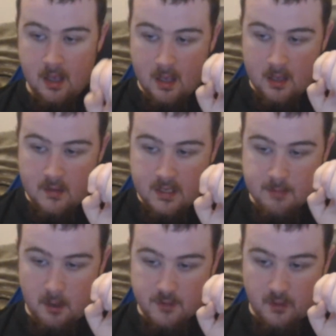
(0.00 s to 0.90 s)
These
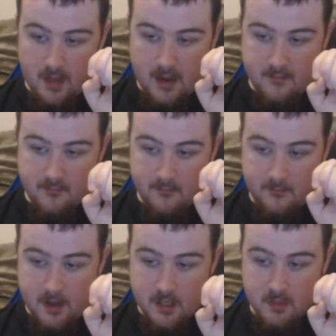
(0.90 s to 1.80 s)
puffs are then
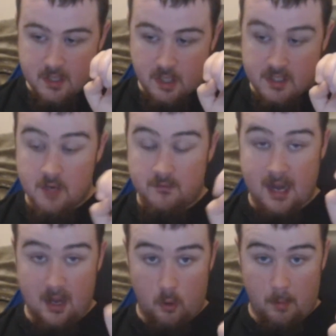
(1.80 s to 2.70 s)
finished with a dozen of
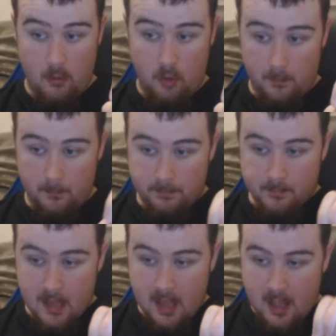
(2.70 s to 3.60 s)
kineko powder,
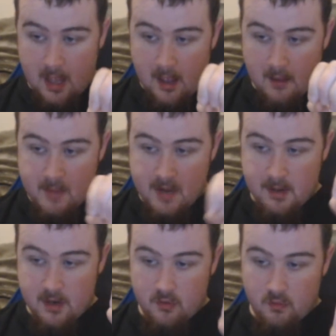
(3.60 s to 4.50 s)
made
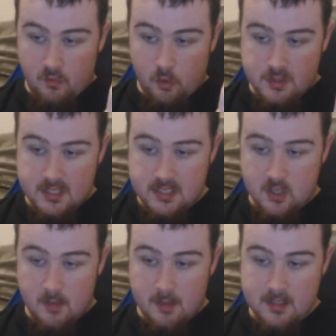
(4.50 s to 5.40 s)
by roasting
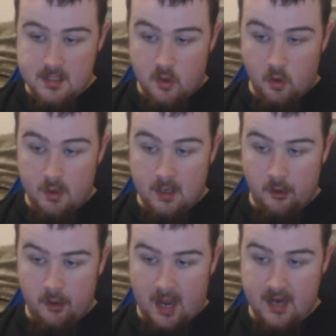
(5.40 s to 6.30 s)
soybeans grown in
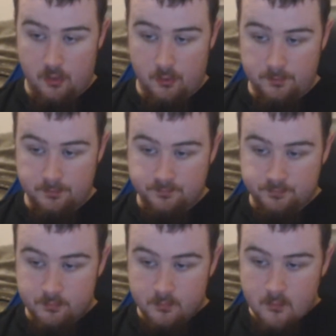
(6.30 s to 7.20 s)
Hokkaido.
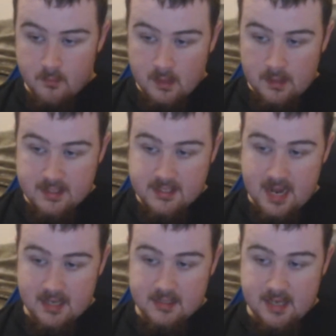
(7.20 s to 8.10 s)
The
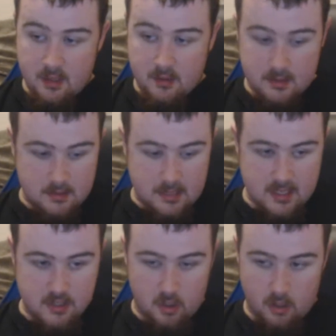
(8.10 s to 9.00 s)
snack's delicate
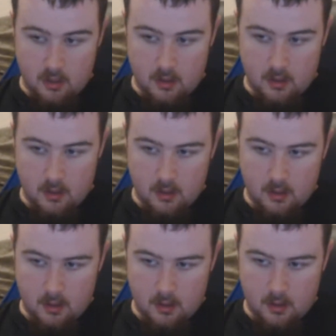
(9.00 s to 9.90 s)
texture
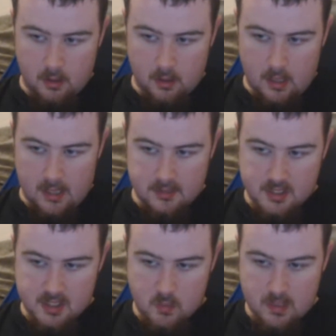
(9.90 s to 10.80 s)
and
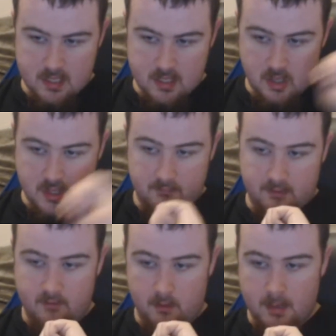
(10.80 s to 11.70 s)
sweet nutty
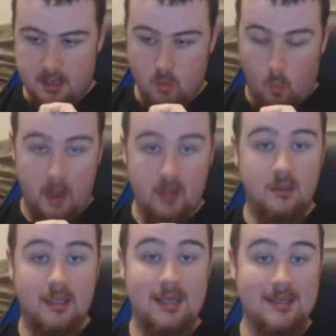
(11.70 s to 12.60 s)
flavour make it
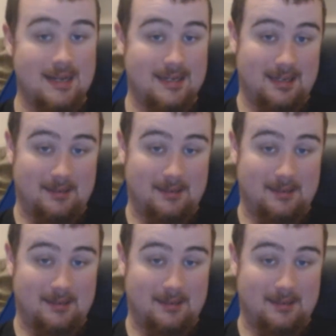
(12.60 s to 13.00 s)
wildly addicting.